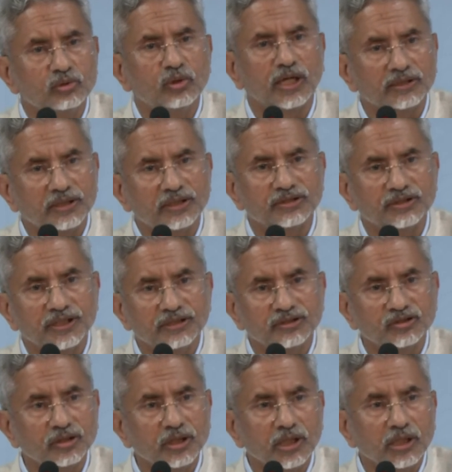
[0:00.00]
we do other
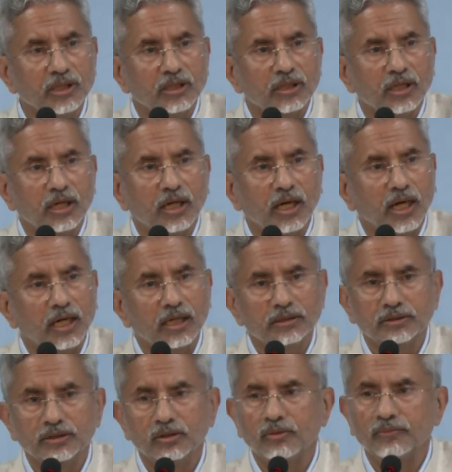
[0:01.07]
things uh,
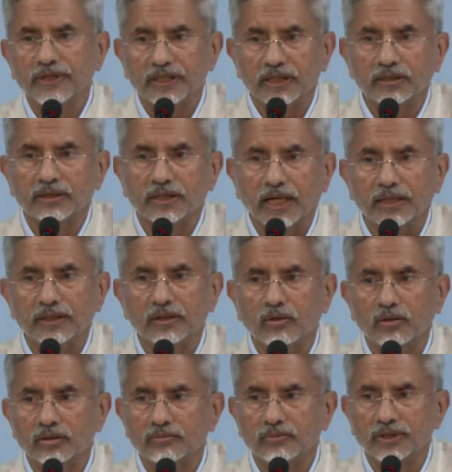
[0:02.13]
and you know we can carry
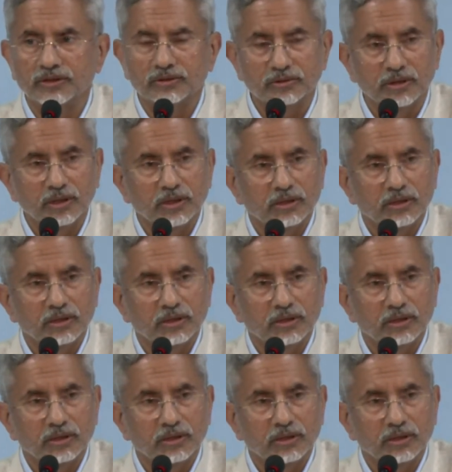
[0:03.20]
on with